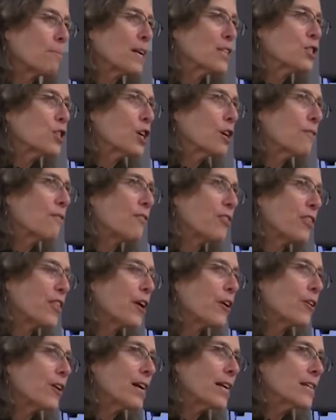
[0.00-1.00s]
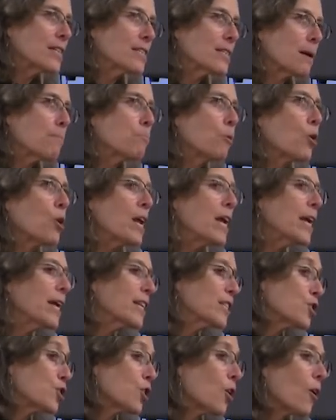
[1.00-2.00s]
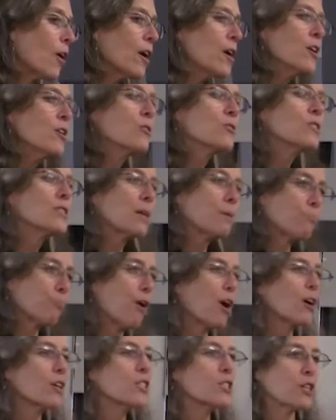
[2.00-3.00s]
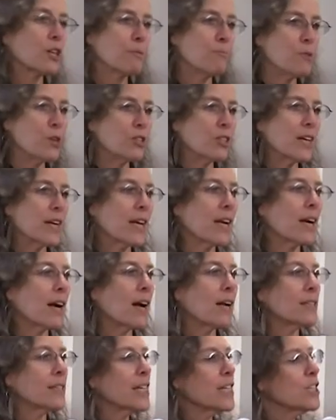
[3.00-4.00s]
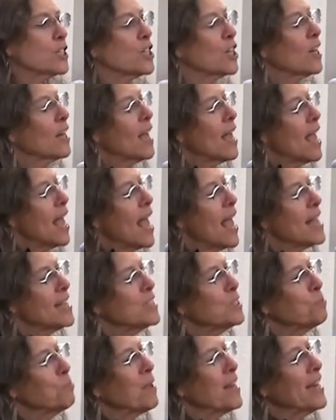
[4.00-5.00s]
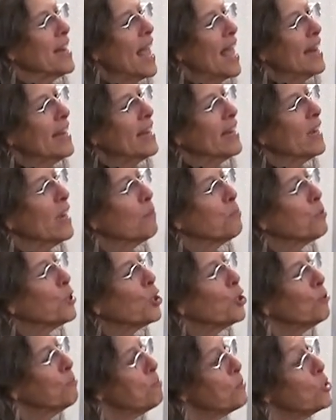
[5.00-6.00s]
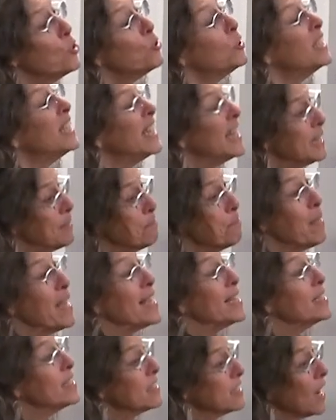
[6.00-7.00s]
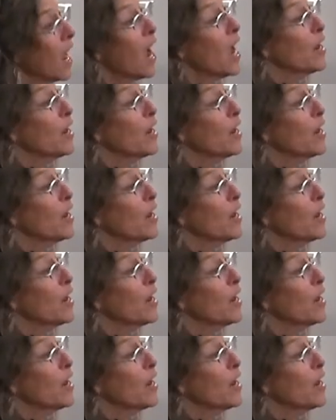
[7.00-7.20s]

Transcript: a bunch of. There is Monique Guishard, who's at Bronx Community College, has been heading up community based